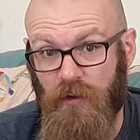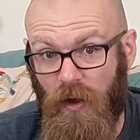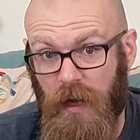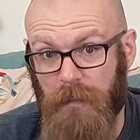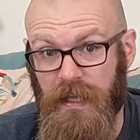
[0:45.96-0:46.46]

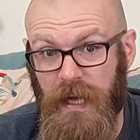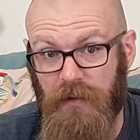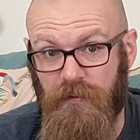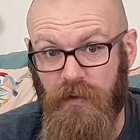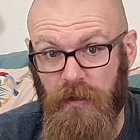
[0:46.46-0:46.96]

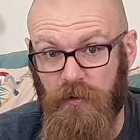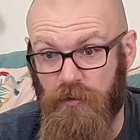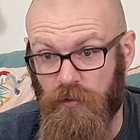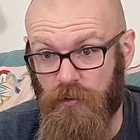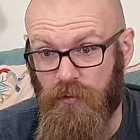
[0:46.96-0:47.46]
IBS
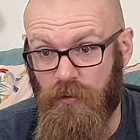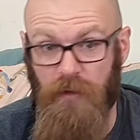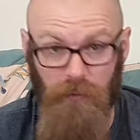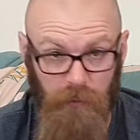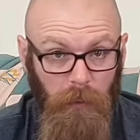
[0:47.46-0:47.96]
issues,
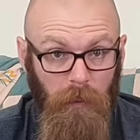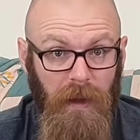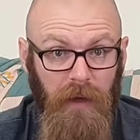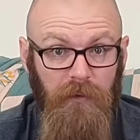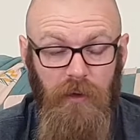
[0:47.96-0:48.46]
irritable
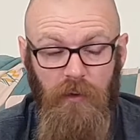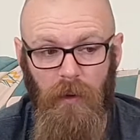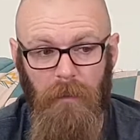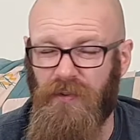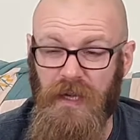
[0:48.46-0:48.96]
bowel syndrome.
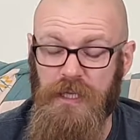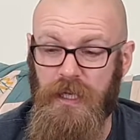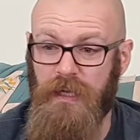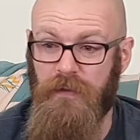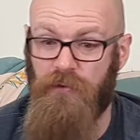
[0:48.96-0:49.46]

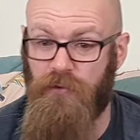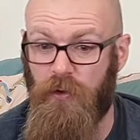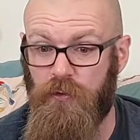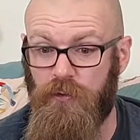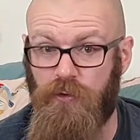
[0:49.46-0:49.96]
Essentially, there's
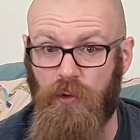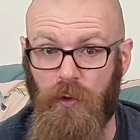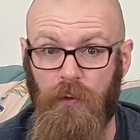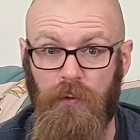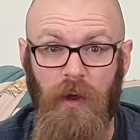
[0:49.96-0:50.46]
certain
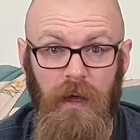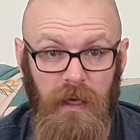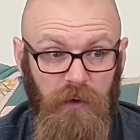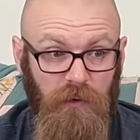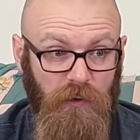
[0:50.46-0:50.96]
sugars
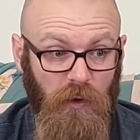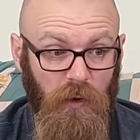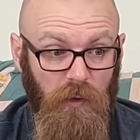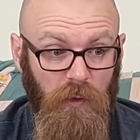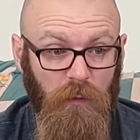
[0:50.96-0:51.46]
in
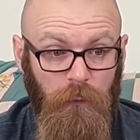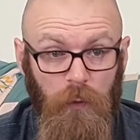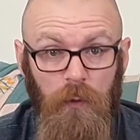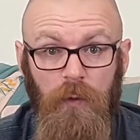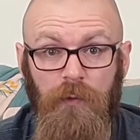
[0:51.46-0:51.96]
certain
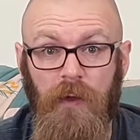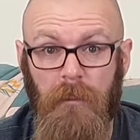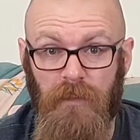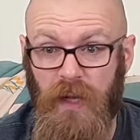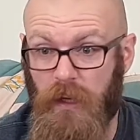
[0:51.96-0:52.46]
foods
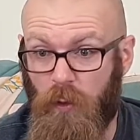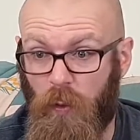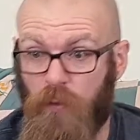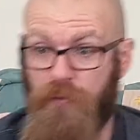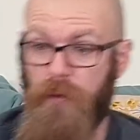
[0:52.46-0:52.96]
that
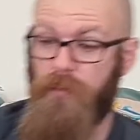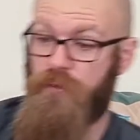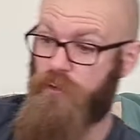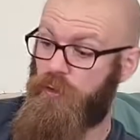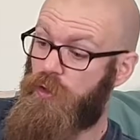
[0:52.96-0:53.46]
cause them
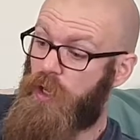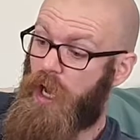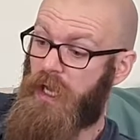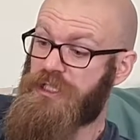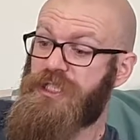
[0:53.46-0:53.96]
to
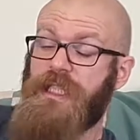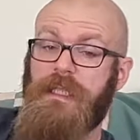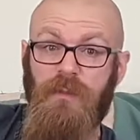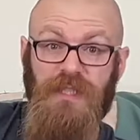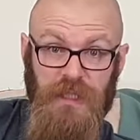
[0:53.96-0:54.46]
shit
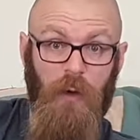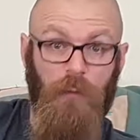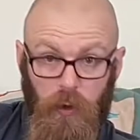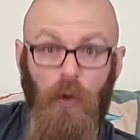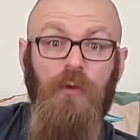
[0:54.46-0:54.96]
themselves
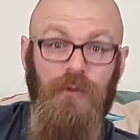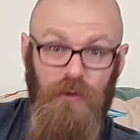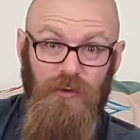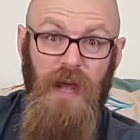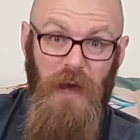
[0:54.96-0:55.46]
close to
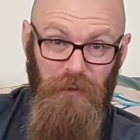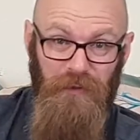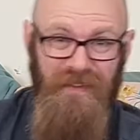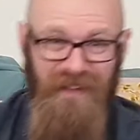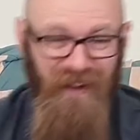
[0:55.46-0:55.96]
death.
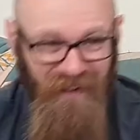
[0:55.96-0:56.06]
So